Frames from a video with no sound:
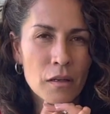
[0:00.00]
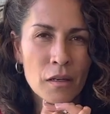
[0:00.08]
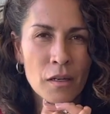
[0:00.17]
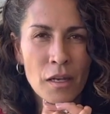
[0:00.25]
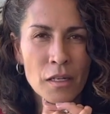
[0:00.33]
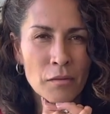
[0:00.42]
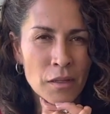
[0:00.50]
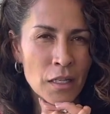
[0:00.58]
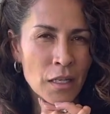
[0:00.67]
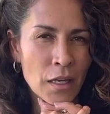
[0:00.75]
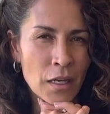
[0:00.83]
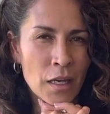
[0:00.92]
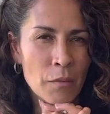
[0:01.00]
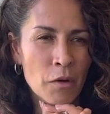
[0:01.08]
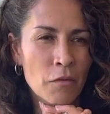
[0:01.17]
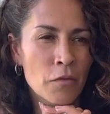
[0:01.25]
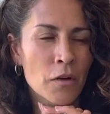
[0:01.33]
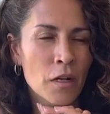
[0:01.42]
And I don't think I am
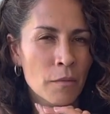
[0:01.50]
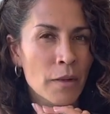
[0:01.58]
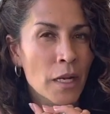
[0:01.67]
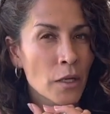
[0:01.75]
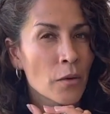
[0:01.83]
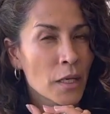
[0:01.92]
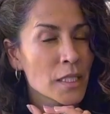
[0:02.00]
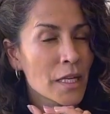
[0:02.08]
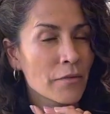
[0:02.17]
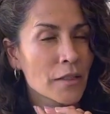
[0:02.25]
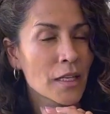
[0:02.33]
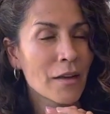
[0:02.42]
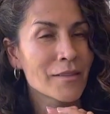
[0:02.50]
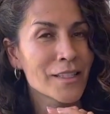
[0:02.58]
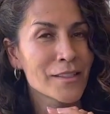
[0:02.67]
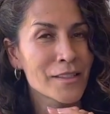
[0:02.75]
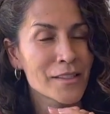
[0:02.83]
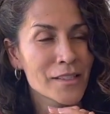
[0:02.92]
overall, but I know I definitely have
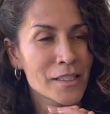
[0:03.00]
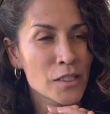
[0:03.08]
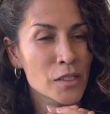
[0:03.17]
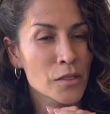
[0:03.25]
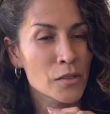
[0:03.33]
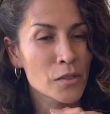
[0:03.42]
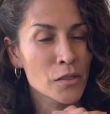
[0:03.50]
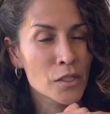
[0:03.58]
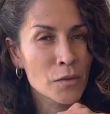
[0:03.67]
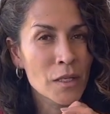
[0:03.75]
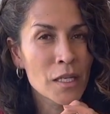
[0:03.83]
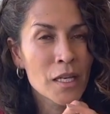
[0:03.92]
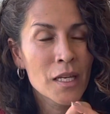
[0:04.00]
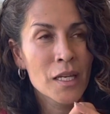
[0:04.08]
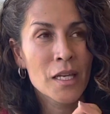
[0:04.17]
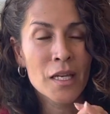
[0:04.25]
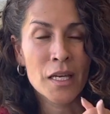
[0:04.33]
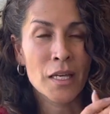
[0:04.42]
tendency to do it.
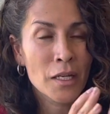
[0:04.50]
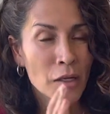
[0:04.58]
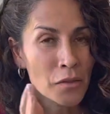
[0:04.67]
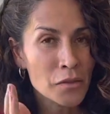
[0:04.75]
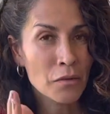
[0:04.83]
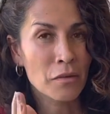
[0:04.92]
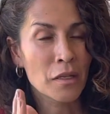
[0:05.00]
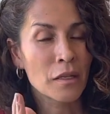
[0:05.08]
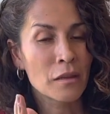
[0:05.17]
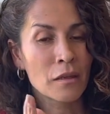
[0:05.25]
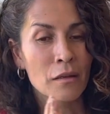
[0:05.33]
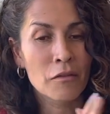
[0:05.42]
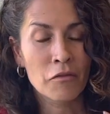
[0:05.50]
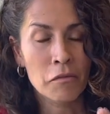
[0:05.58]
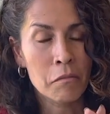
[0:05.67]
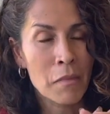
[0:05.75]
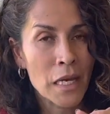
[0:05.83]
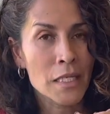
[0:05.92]
And I also think that if
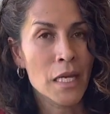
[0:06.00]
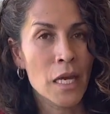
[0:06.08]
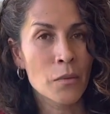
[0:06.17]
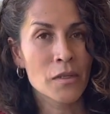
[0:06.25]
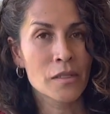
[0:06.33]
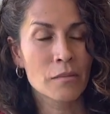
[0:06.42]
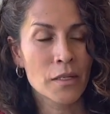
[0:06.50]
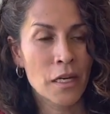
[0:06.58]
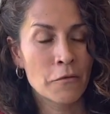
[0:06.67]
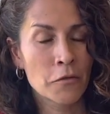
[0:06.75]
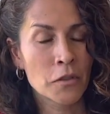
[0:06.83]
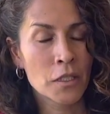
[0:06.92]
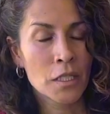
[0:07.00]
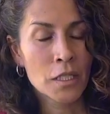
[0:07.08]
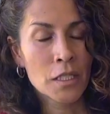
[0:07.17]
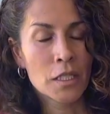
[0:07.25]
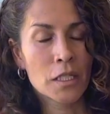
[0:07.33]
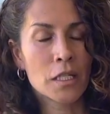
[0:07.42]
my dad wasn't prideful,
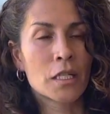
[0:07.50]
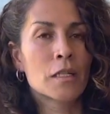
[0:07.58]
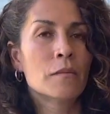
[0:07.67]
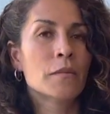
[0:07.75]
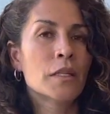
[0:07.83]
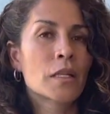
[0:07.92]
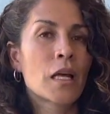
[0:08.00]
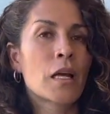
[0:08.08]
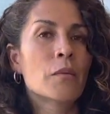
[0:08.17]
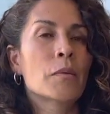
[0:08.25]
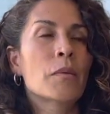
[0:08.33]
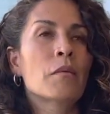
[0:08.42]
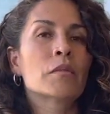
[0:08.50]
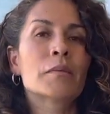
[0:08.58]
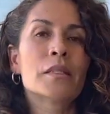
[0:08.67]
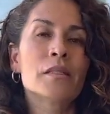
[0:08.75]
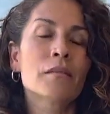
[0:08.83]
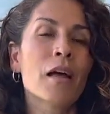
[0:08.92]
then I would
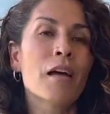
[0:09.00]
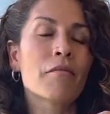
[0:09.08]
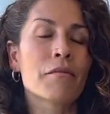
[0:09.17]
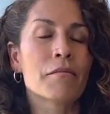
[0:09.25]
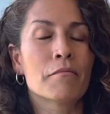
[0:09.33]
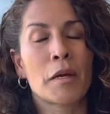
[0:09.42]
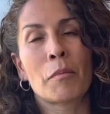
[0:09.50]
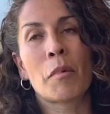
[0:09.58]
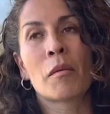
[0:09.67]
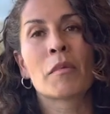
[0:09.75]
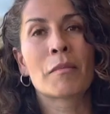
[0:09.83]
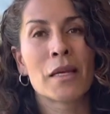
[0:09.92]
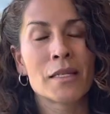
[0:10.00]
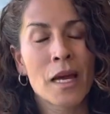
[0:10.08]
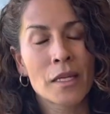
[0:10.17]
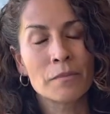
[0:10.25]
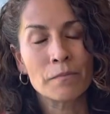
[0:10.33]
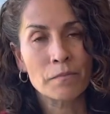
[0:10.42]
probably still have my mom and my
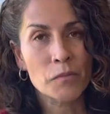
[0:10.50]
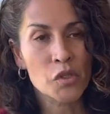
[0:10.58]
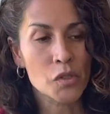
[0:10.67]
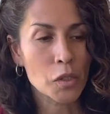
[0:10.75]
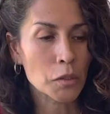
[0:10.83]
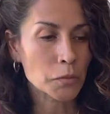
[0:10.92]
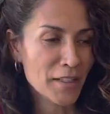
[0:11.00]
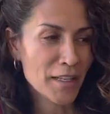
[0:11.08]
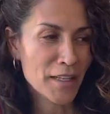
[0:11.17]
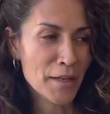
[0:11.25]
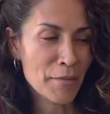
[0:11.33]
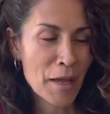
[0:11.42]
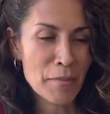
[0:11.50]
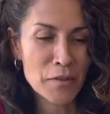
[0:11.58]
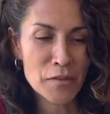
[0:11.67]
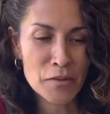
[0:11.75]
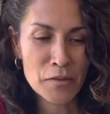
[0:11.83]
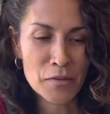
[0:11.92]
dad. So I'm happy
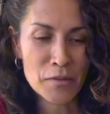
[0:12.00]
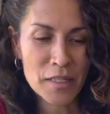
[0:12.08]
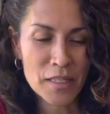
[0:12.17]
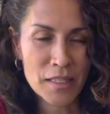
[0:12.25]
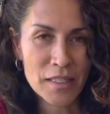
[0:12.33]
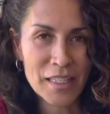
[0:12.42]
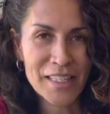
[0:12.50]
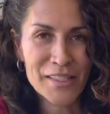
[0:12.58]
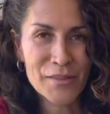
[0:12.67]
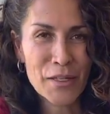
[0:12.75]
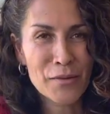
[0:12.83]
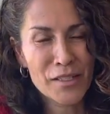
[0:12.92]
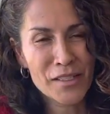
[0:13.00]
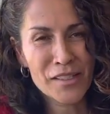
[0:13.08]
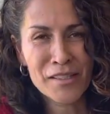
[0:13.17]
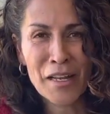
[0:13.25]
to answer any questions.